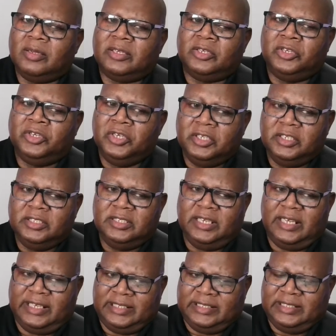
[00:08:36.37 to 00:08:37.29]

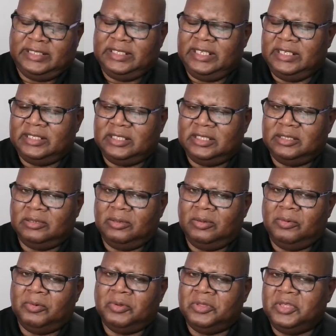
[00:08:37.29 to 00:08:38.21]
couldn't exist
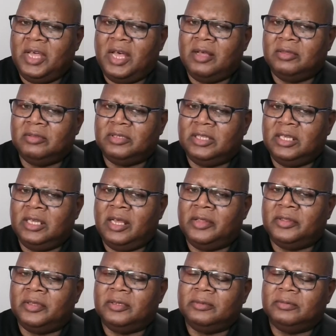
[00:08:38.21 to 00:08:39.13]
without the
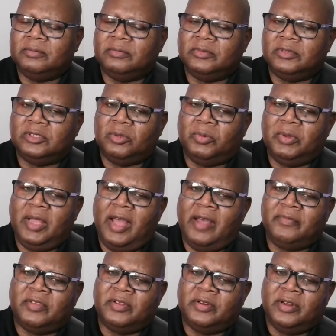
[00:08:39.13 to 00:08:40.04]
other? So we
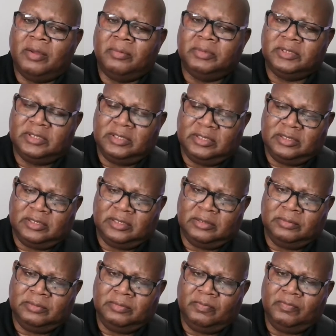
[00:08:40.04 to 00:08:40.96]
have the number
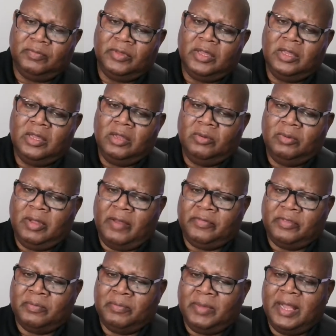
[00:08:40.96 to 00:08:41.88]
system, we
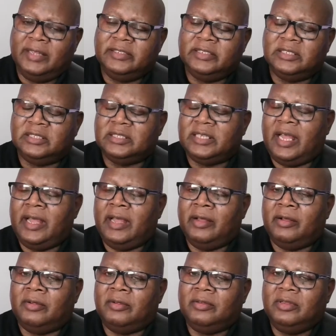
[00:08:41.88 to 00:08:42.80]
have the major
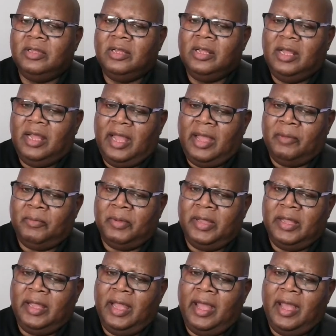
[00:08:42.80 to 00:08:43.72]
scale, and
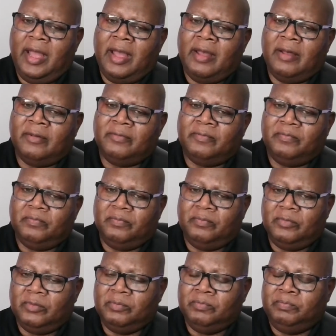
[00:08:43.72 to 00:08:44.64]
we have
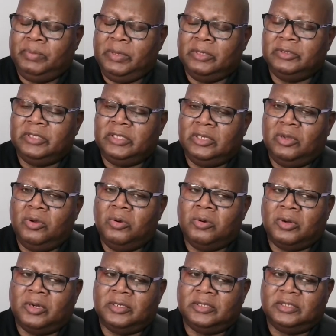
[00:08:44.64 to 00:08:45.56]
building
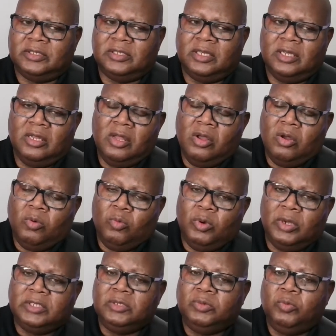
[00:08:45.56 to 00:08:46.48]
chords.
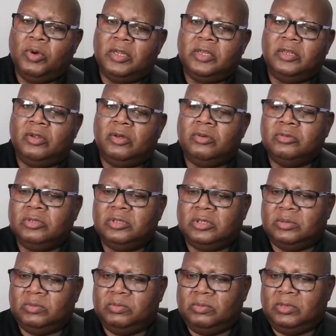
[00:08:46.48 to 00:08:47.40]
Which one of
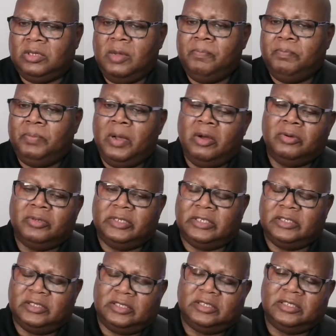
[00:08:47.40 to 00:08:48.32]
those
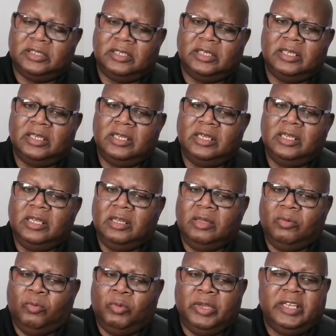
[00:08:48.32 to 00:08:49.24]
components
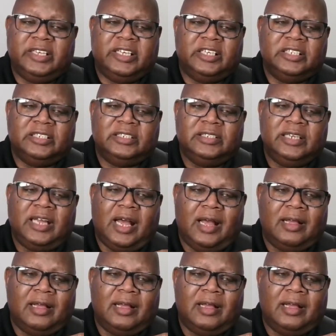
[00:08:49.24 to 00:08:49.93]
we couldn't?